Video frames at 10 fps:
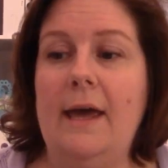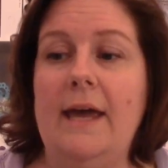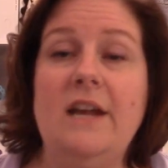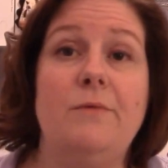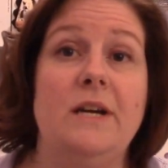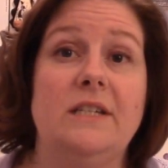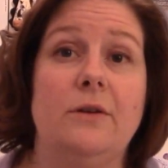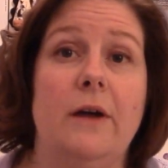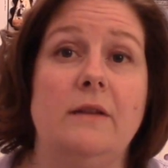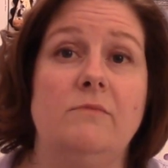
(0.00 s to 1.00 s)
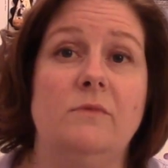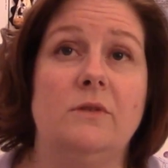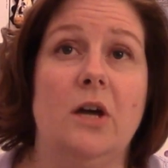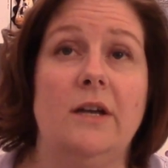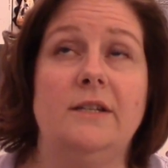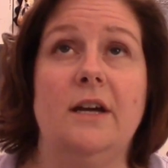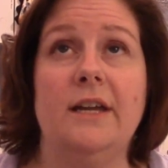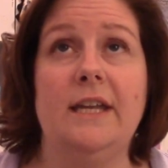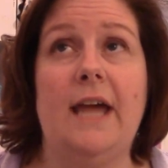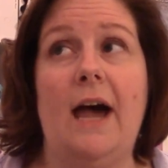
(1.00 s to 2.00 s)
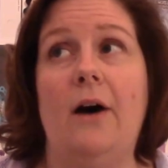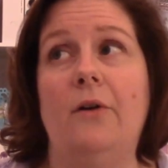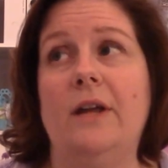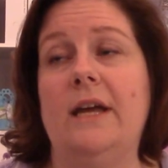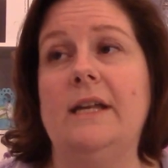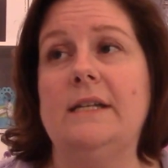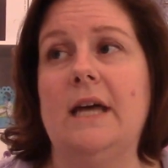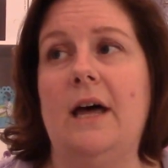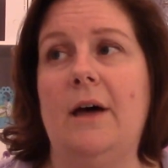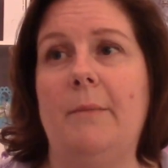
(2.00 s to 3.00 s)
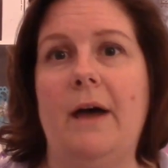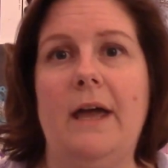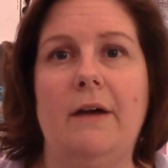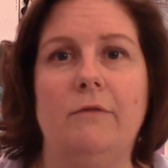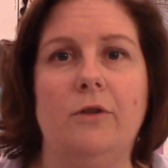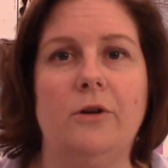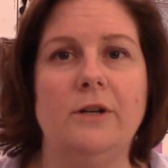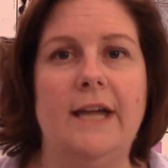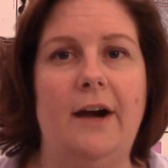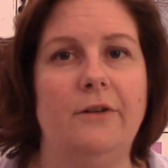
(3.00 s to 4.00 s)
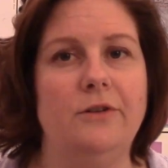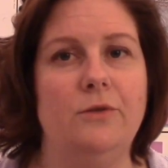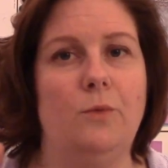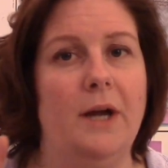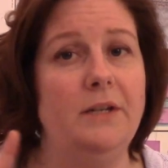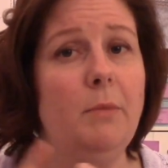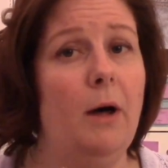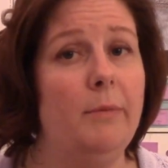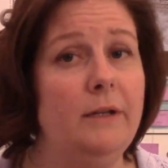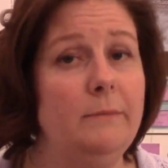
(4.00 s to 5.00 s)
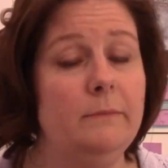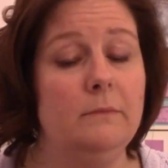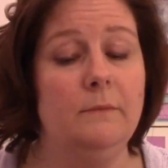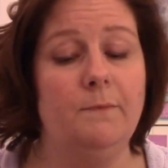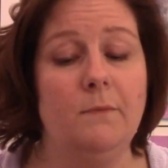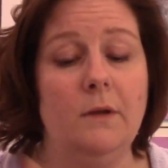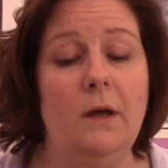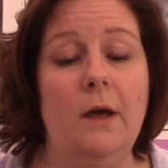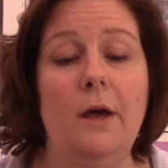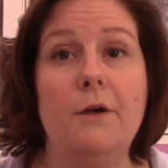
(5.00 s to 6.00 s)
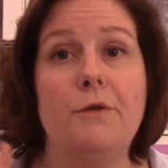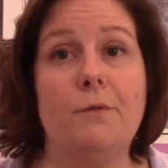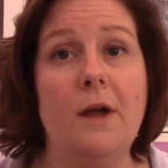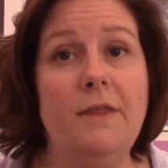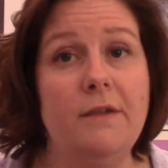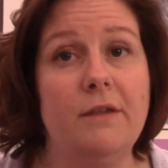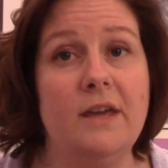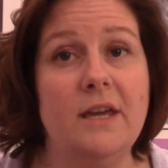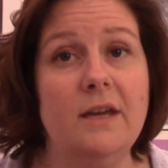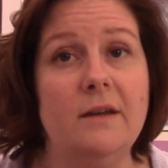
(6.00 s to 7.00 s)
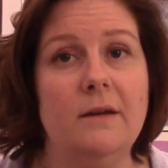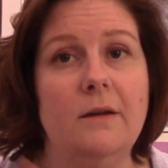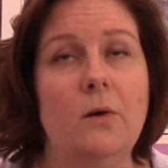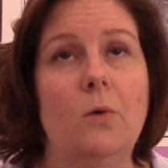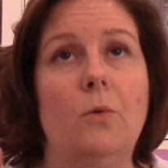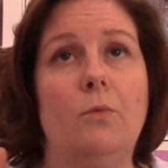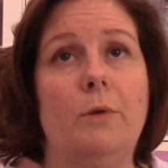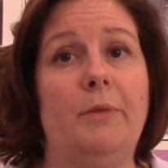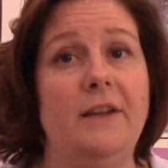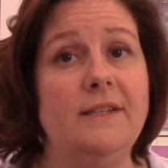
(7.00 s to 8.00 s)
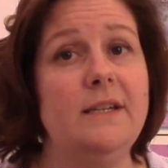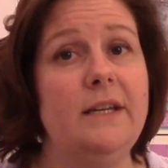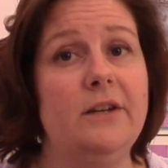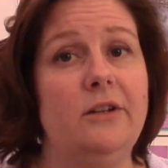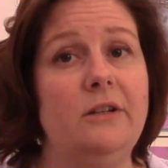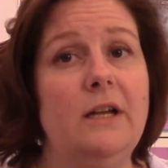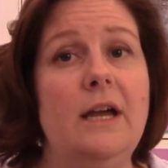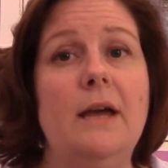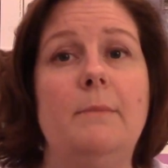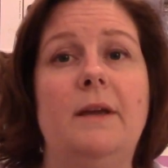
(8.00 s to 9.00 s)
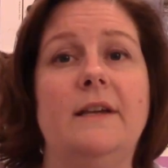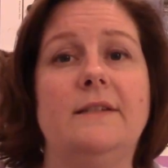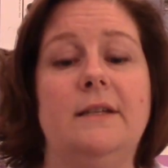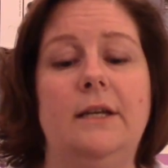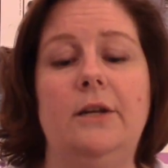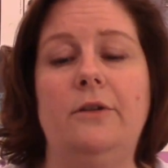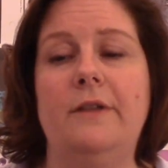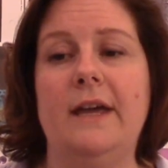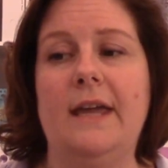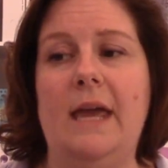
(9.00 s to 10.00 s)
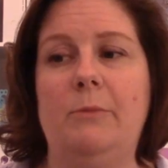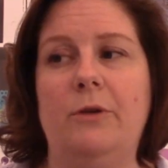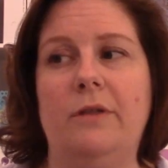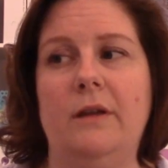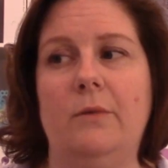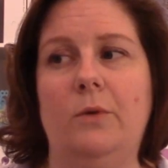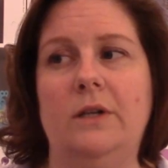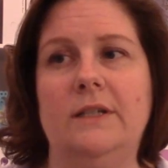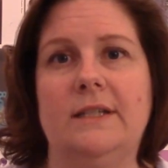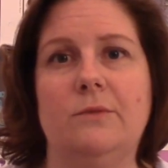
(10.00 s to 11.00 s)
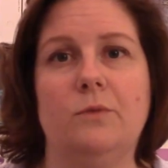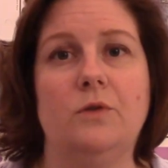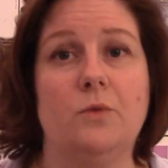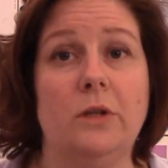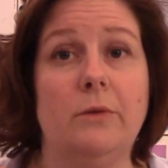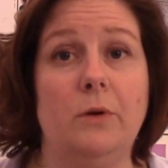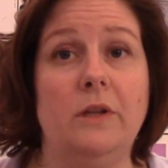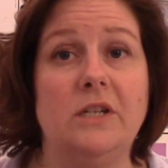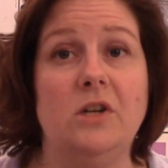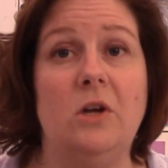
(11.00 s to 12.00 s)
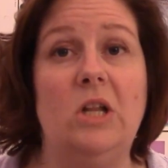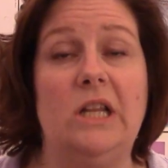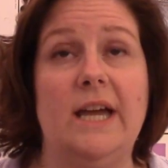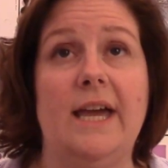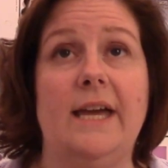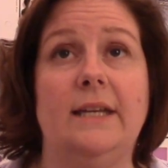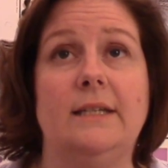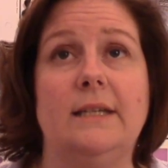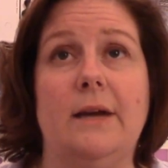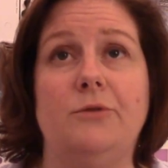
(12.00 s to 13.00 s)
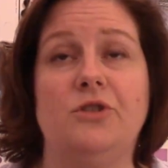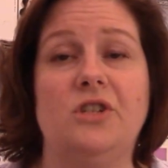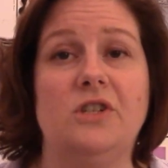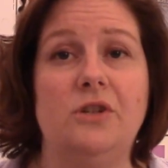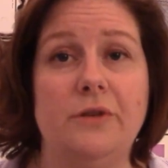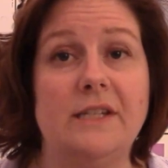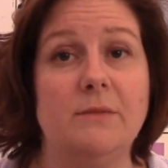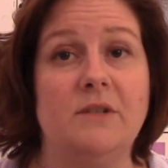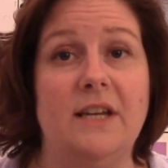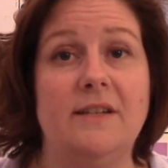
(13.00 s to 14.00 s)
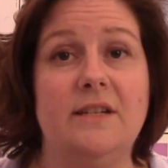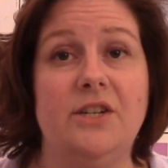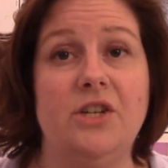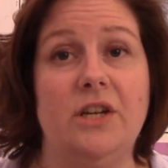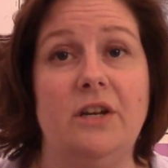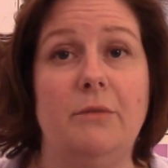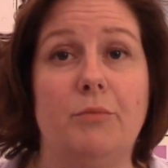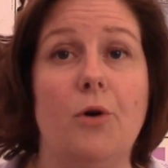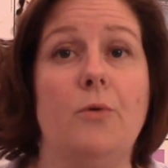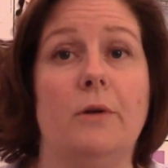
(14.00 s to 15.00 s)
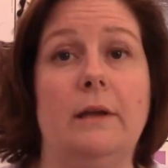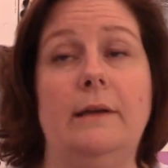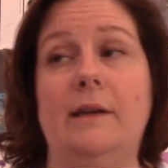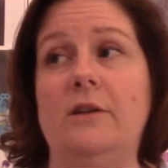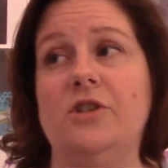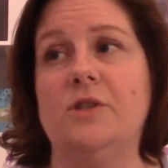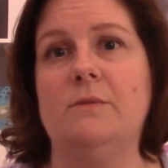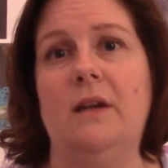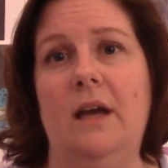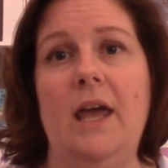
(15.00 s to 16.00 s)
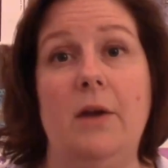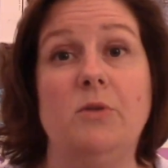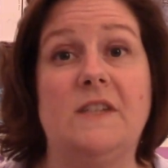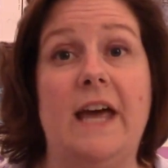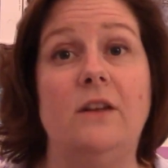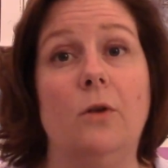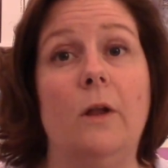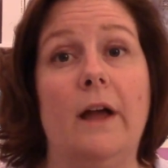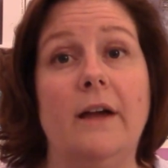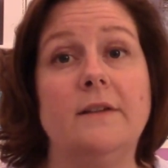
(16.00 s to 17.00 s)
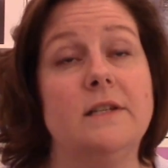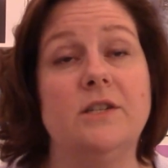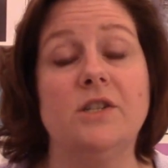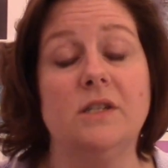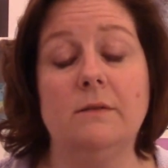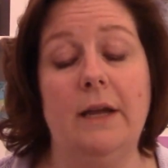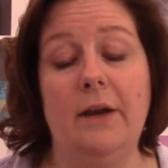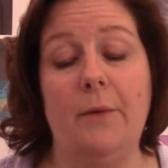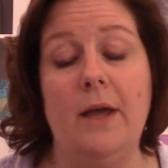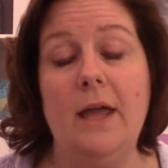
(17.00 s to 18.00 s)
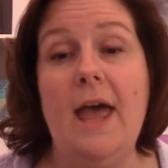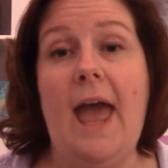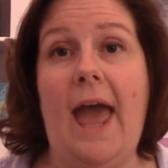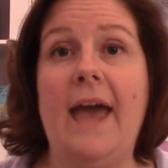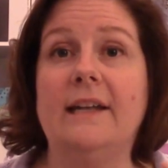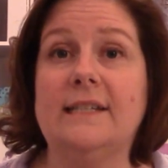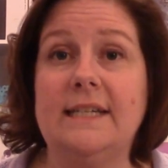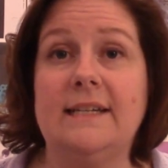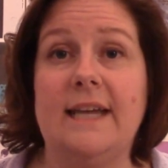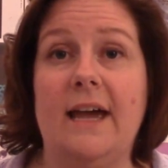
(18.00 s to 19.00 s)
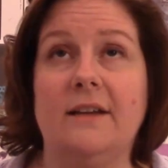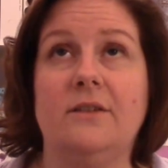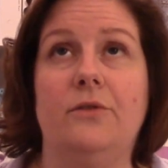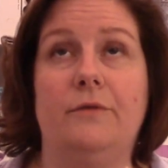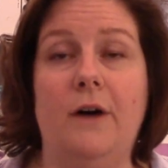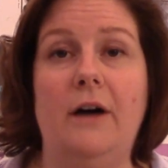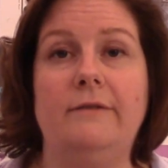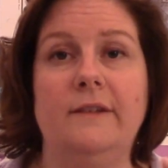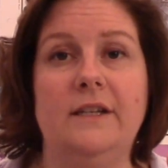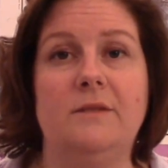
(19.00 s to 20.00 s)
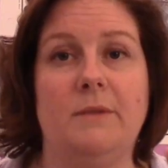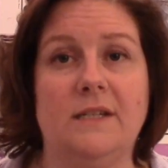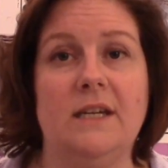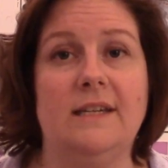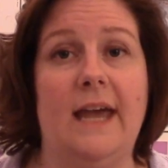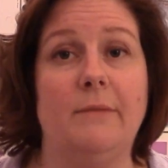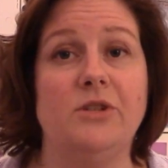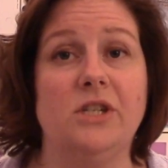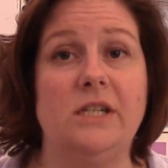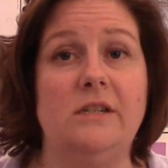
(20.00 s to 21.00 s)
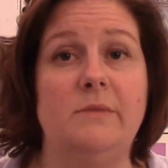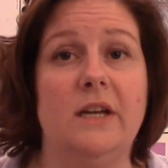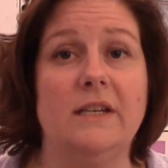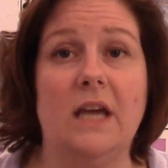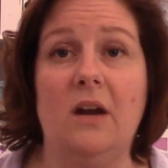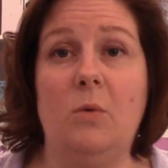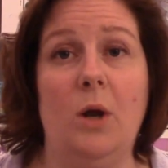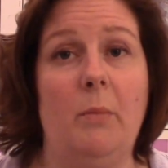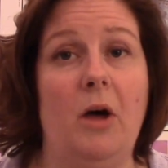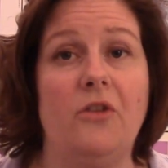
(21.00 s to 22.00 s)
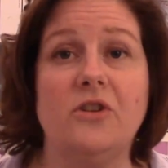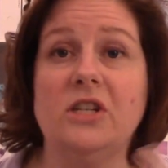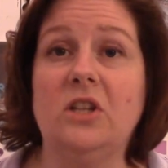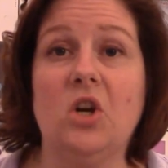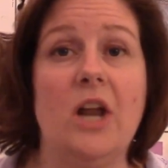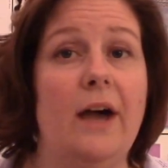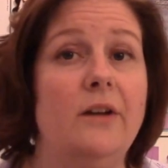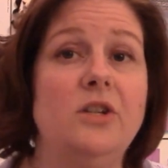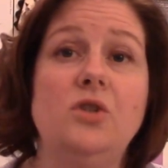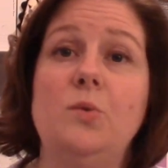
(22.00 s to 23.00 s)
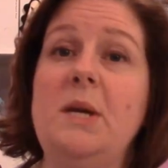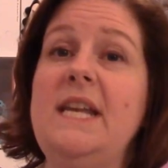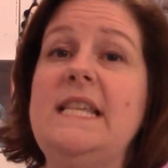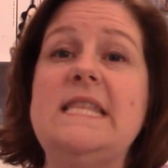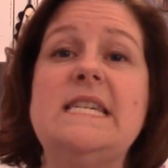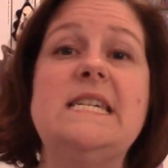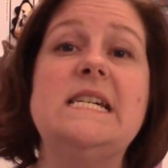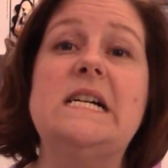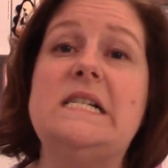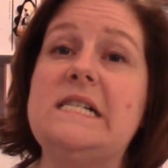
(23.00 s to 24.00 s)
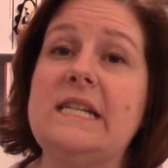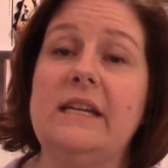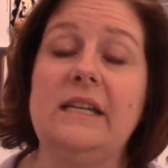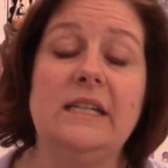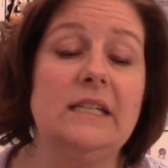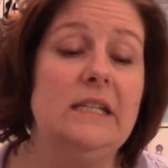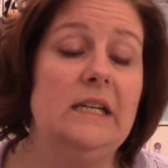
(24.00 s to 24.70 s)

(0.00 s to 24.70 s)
Anyway, so I dug it out, and I have learned how to wind a bobbin, thread the thing, replace a needle, because the needle that came with it was really, really dull, and I was just doing some test stitching and it broke. It was that dull, guys. Anyway, and zigzag. So the Floss is my zigzag machine because I don't want to bother to learn how to do anything on it.